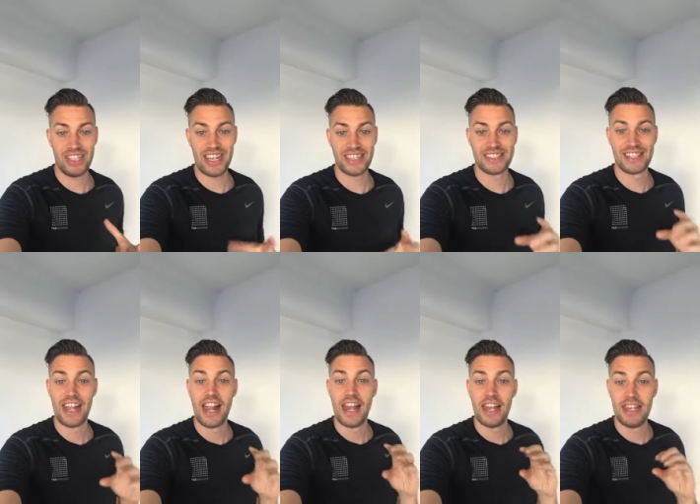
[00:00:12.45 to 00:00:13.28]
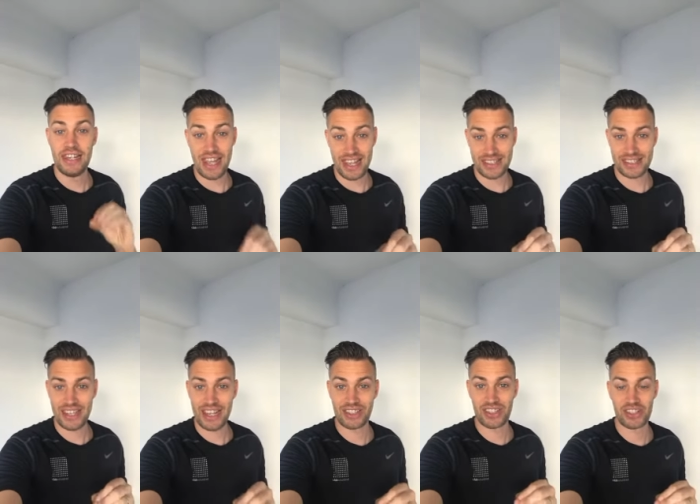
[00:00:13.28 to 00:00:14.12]
Yes, less
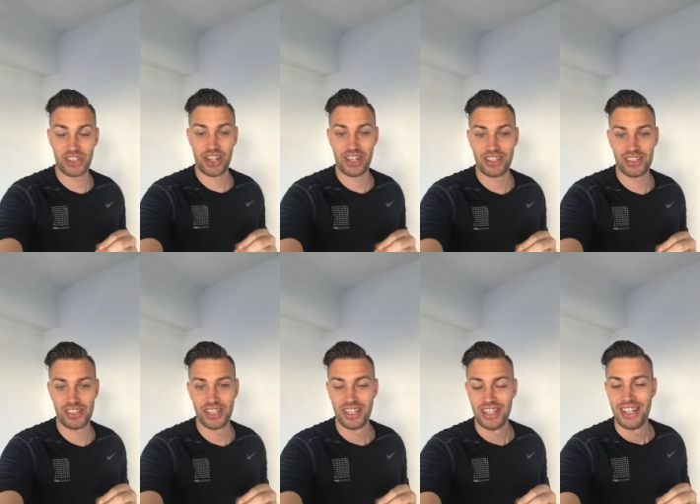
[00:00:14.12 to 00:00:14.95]
exercise.